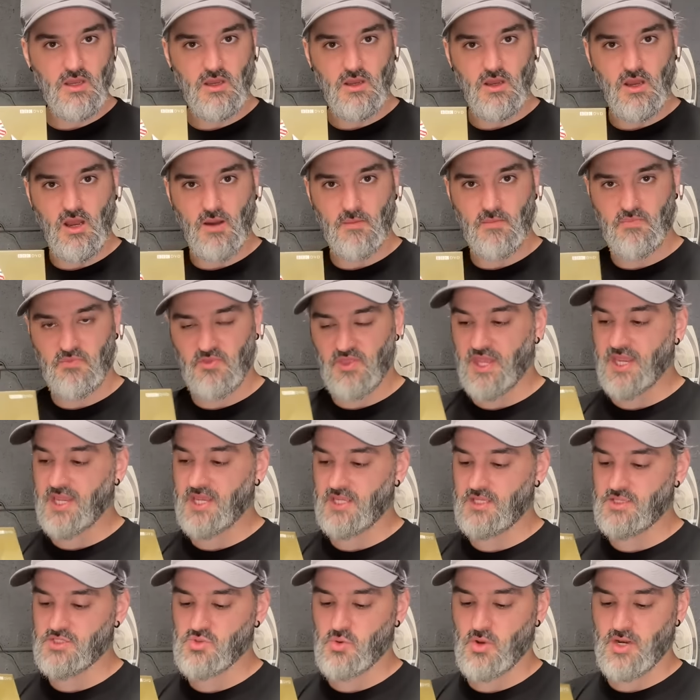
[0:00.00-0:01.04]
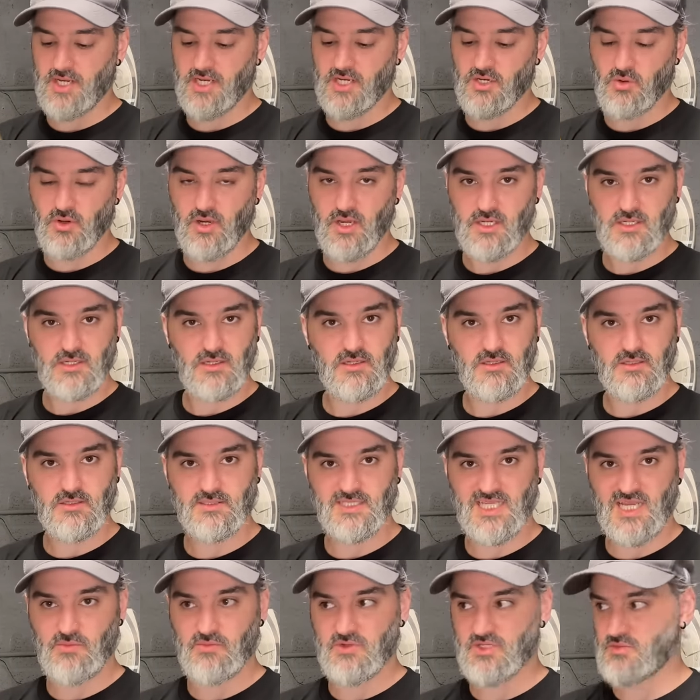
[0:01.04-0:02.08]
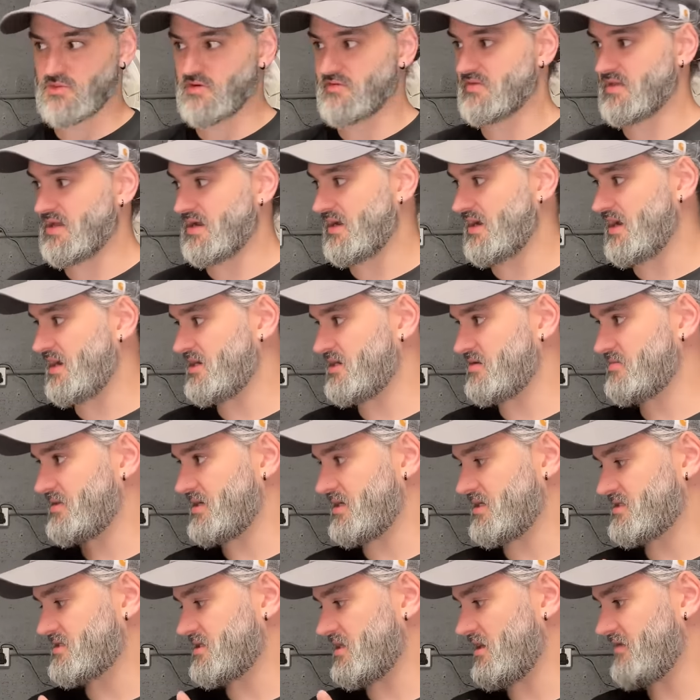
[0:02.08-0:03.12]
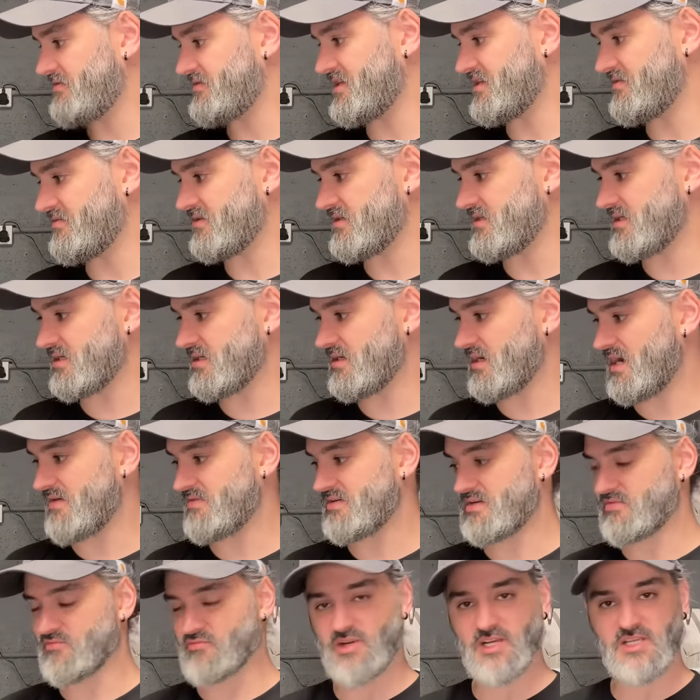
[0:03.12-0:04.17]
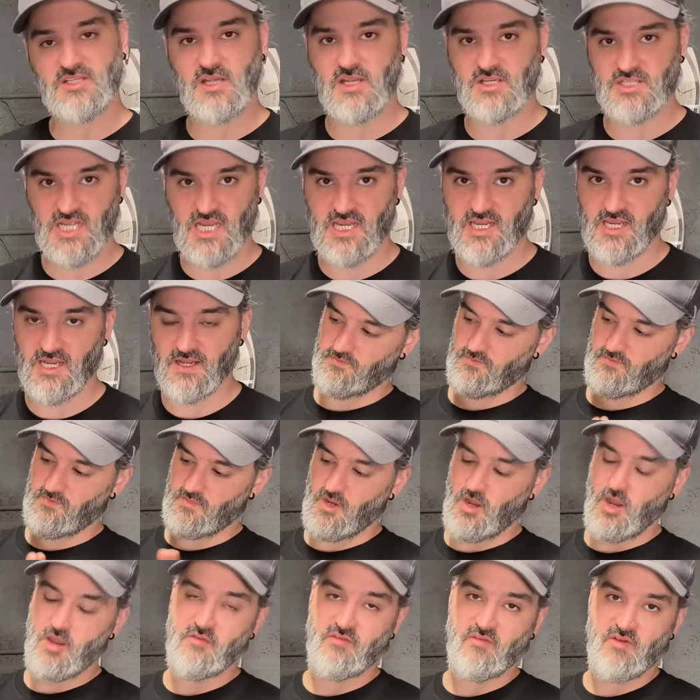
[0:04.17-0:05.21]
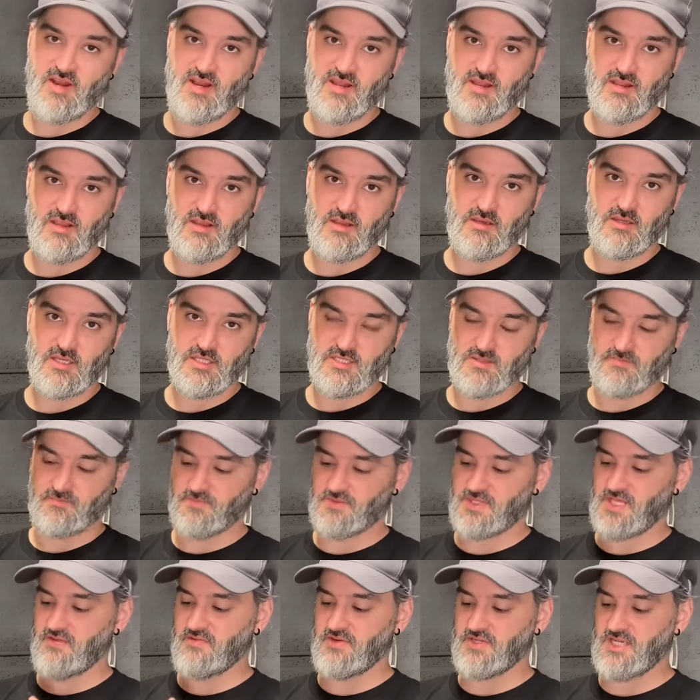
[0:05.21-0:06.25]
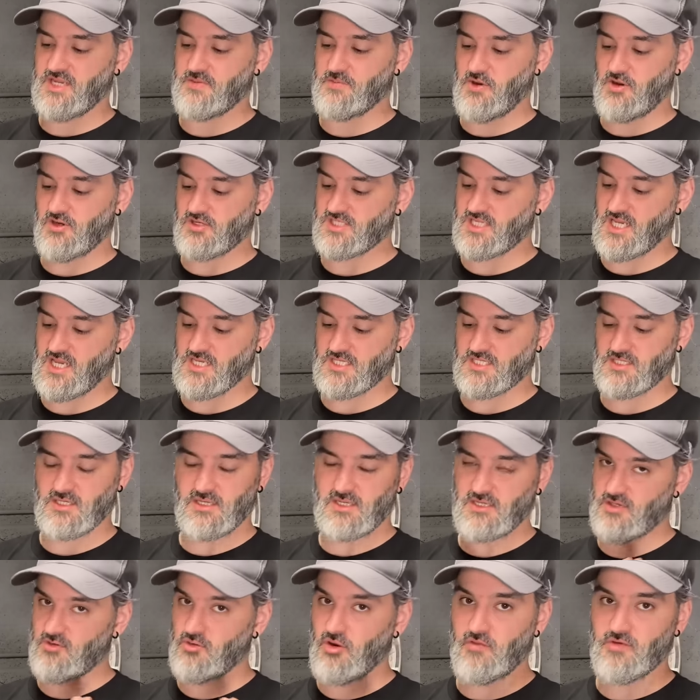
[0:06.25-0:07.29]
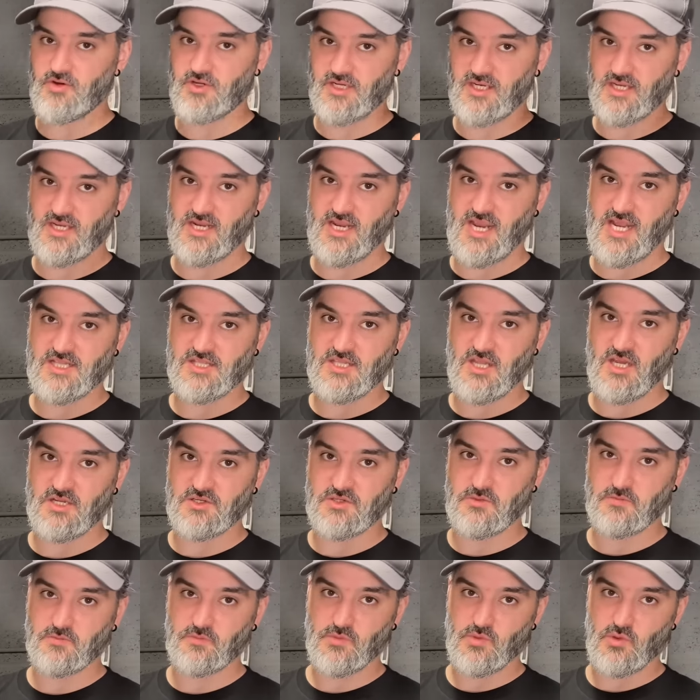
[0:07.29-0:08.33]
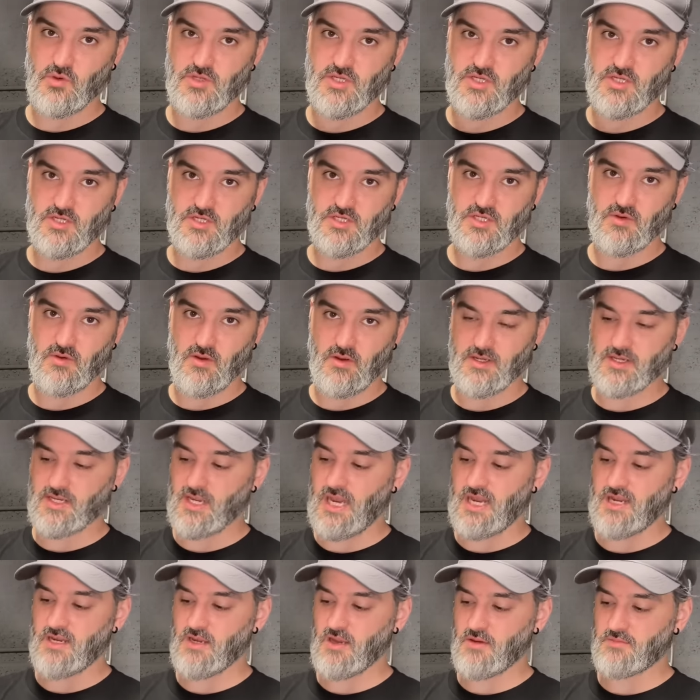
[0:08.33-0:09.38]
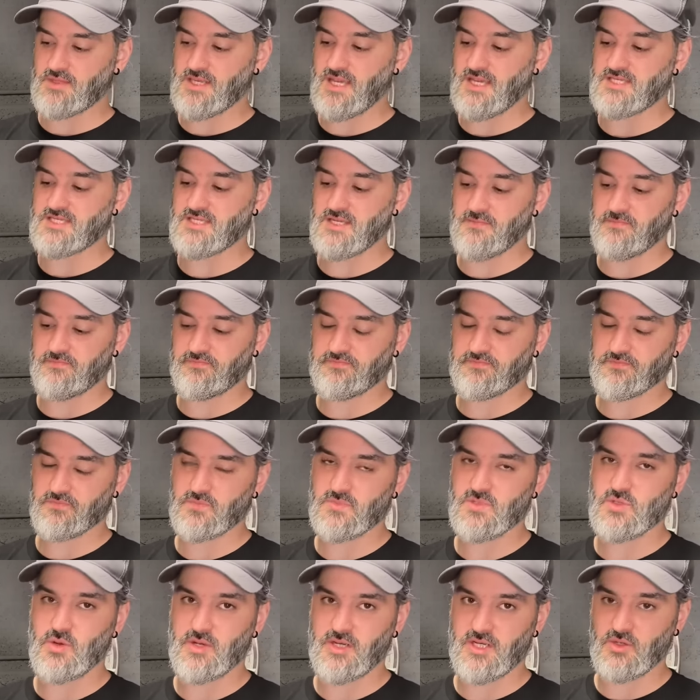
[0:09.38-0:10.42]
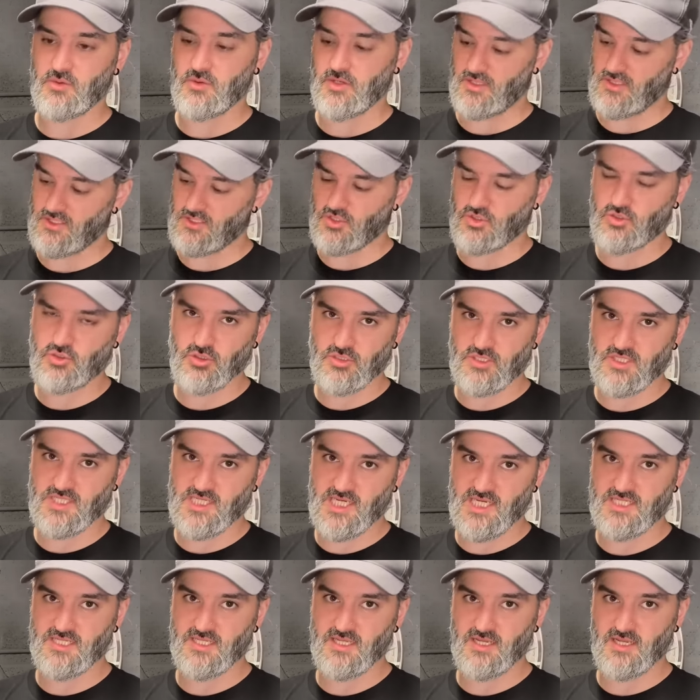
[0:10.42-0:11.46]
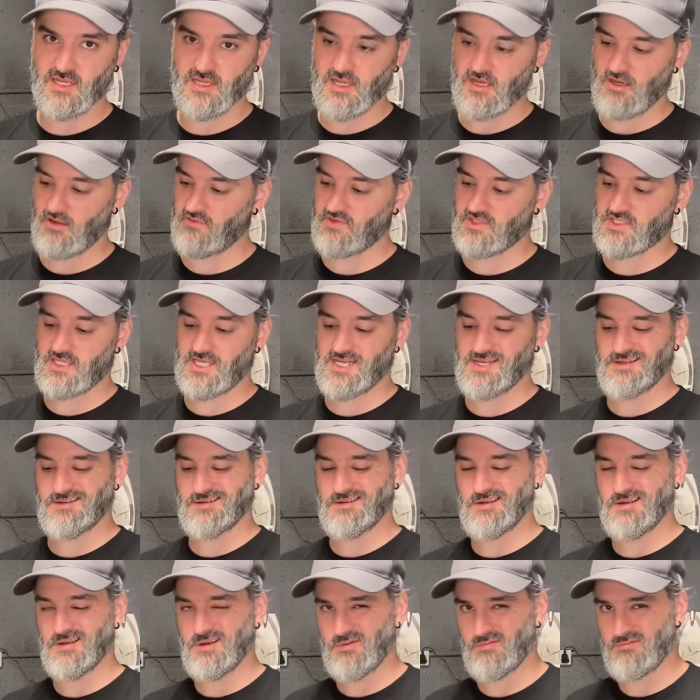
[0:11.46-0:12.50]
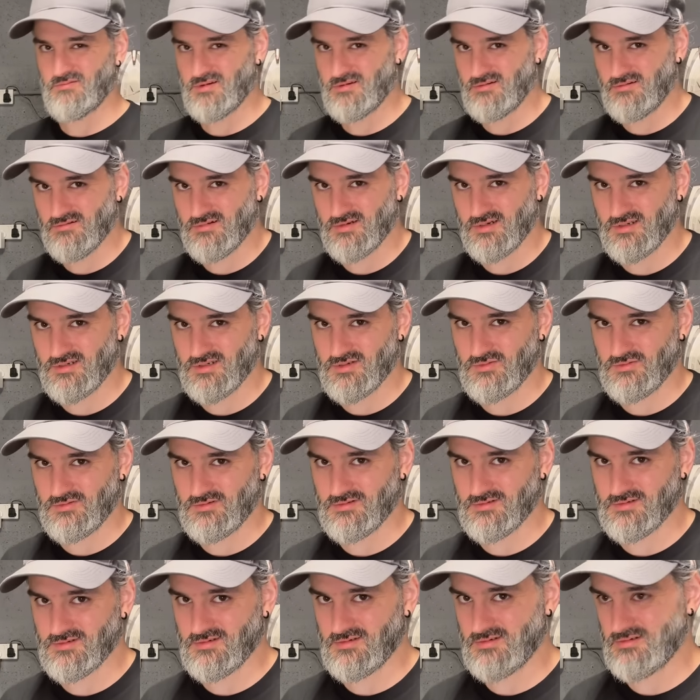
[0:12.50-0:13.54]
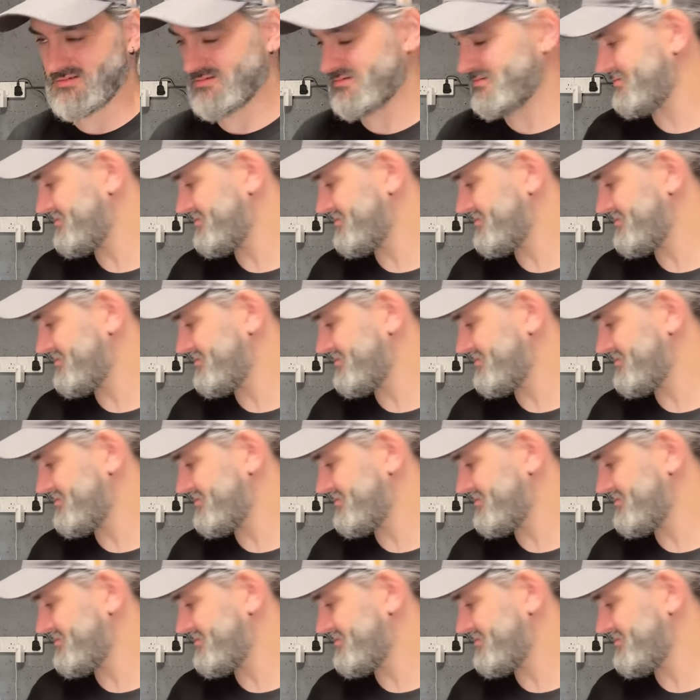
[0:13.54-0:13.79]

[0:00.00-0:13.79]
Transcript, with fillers: I'm thinking 20 quid. Same as with that Are You Being Served DVD. I haven't even researched that yet. Hopefully, because DVD box sets, you're either going to get a dud or you're going to do okay. I'm guessing 20 quid. It's a good season, isn't it? And obviously, we're all going to war soon.